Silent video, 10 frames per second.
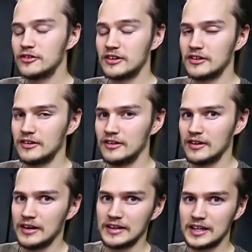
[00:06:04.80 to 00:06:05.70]
each other
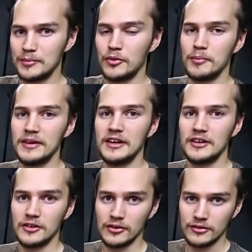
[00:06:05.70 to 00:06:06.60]
and keep
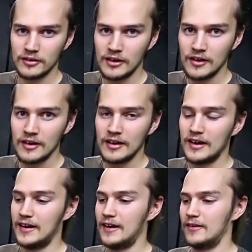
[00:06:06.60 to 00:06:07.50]
repeating those.
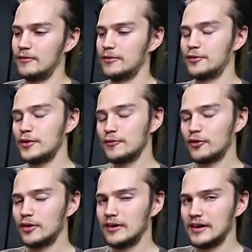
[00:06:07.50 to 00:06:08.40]

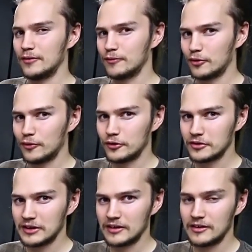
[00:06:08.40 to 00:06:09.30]
3/4 and 4/4
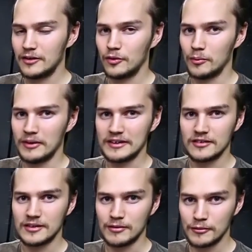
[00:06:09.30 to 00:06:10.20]
together will make a
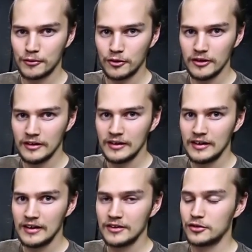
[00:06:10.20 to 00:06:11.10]
7/4.
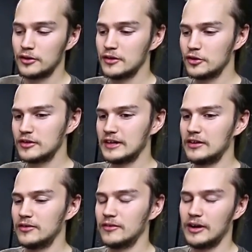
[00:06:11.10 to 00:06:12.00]
So either you
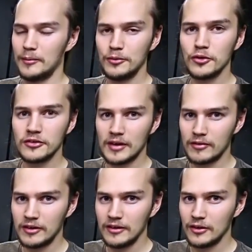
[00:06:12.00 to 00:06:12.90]
count up to
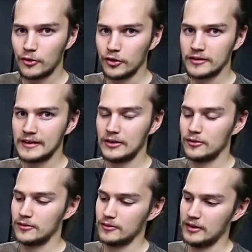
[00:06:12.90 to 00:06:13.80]
7 or you
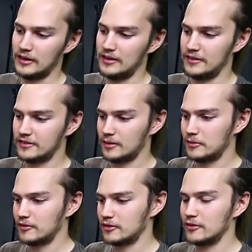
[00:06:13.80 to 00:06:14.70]
count the
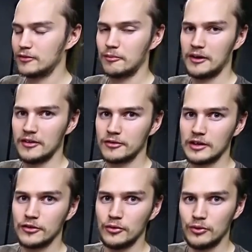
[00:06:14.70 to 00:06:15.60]
subdivisions by
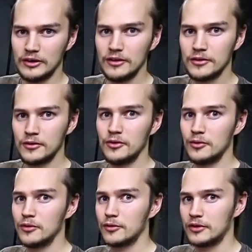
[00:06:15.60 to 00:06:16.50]
themselves. So 1, 2,
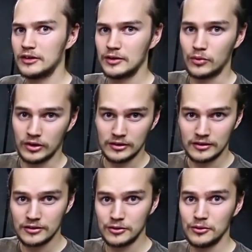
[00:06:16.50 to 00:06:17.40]
3, 1,
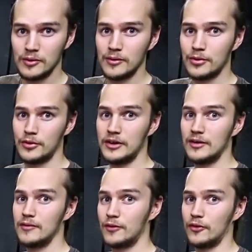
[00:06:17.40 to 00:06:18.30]
2, 3,
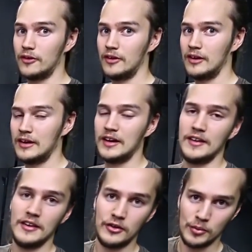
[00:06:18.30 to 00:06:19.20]
4,
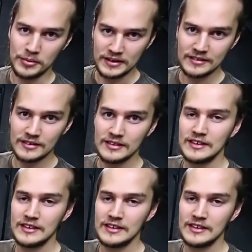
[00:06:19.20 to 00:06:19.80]
and then repeat.